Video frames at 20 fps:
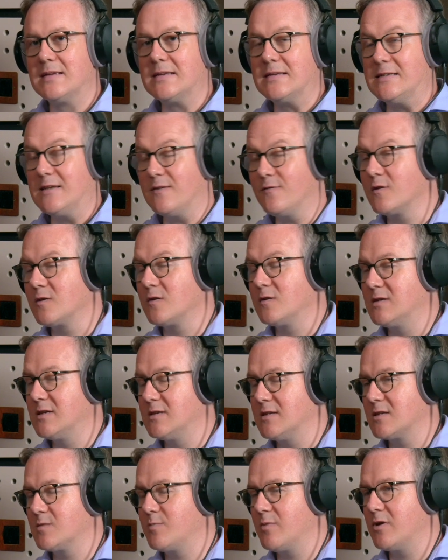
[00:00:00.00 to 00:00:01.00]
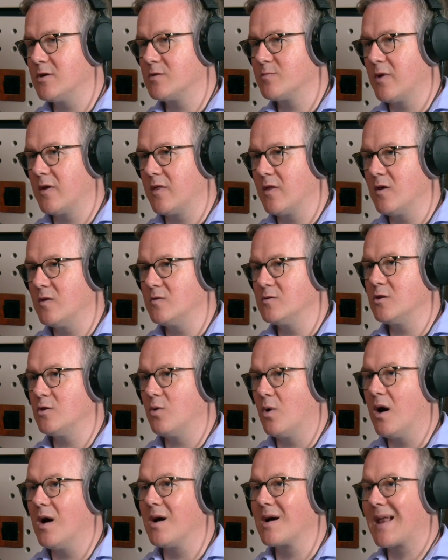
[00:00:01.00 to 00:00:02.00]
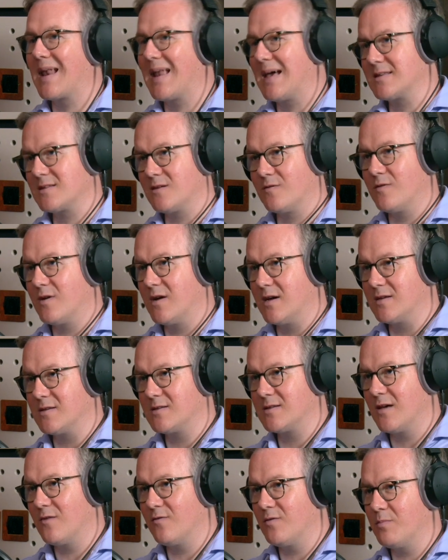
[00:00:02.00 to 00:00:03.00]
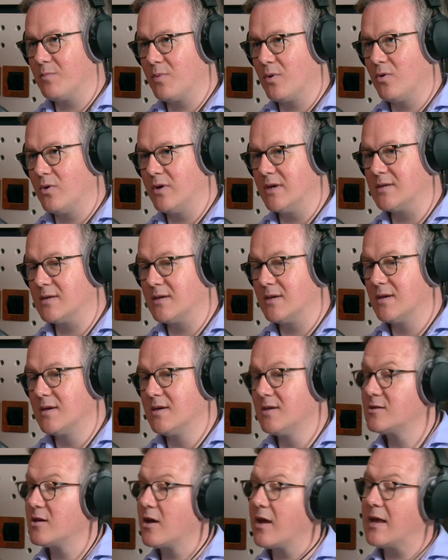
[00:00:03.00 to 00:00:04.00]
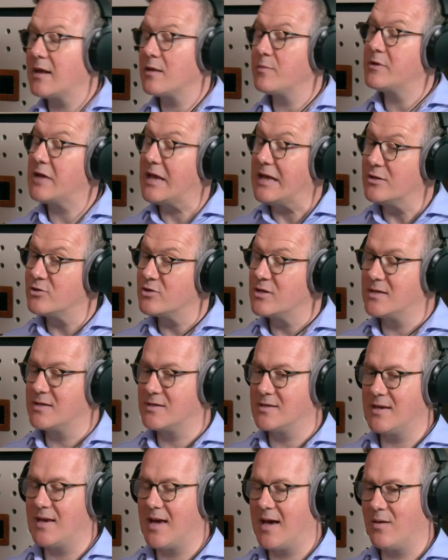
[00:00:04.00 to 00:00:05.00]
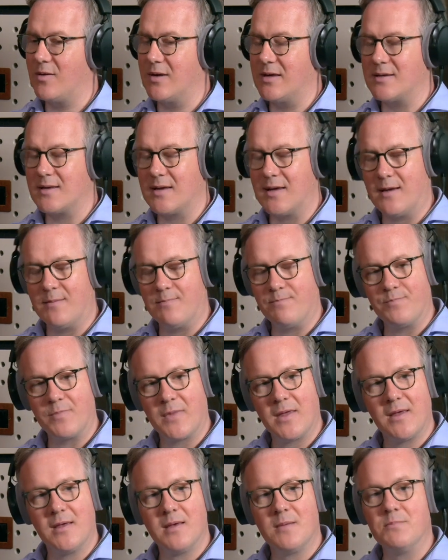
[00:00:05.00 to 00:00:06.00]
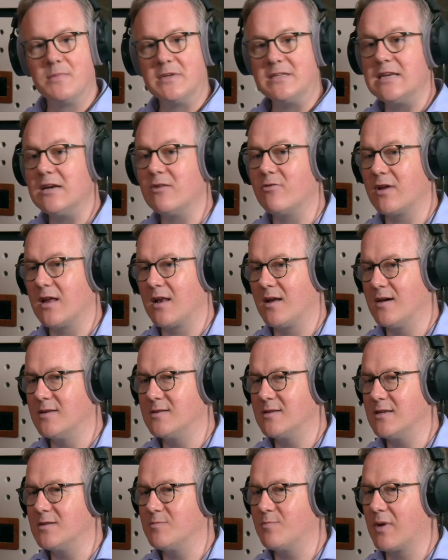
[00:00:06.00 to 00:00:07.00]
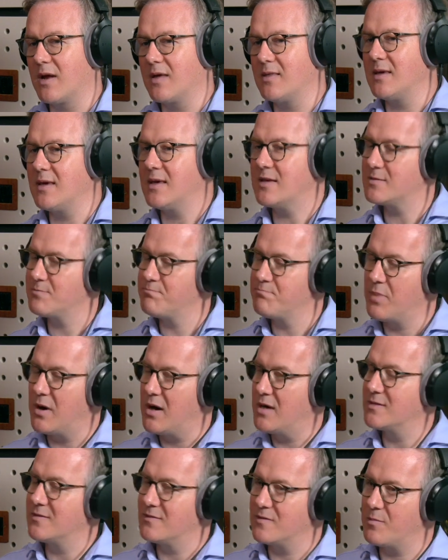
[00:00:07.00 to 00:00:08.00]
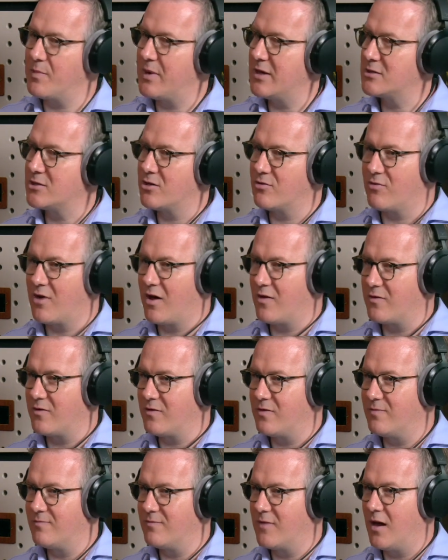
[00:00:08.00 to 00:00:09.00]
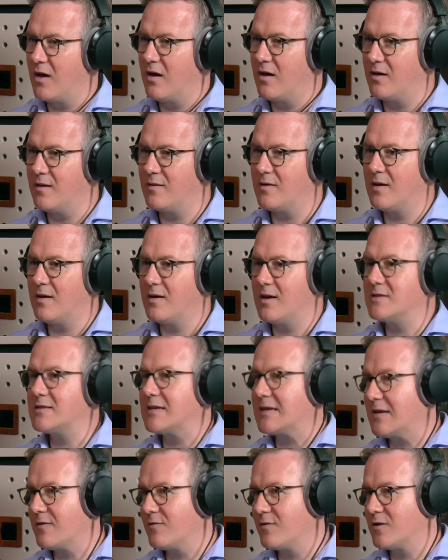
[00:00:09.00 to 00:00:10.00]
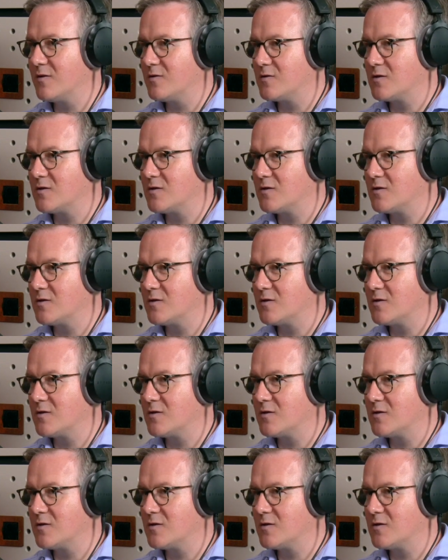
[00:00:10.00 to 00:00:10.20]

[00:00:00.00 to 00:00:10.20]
difficulties experienced by those who are classified as self-employed. So it'll be interesting to see how it materialises, but I think it's part of the picture rather than a significant